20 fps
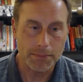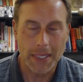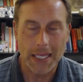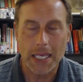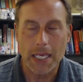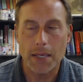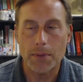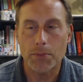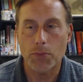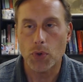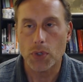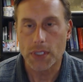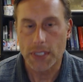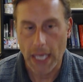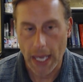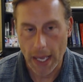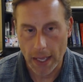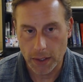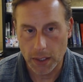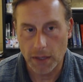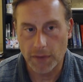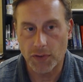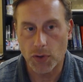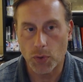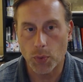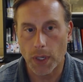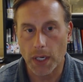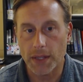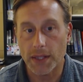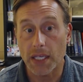immortality, if you
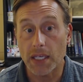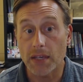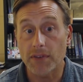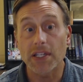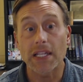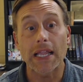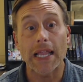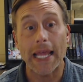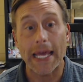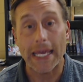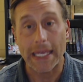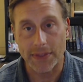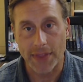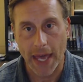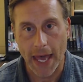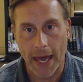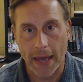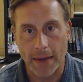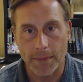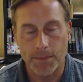want to think of it like that,